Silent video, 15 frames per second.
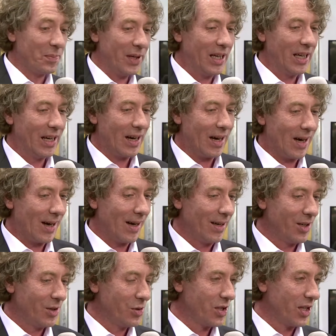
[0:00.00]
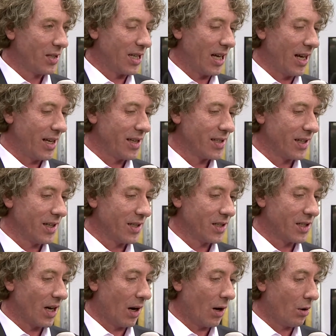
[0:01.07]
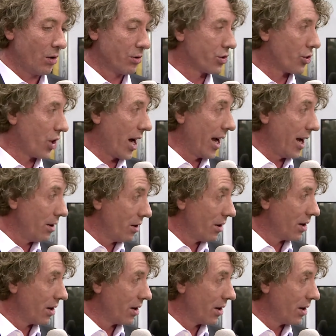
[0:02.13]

be use it as a towel dryer.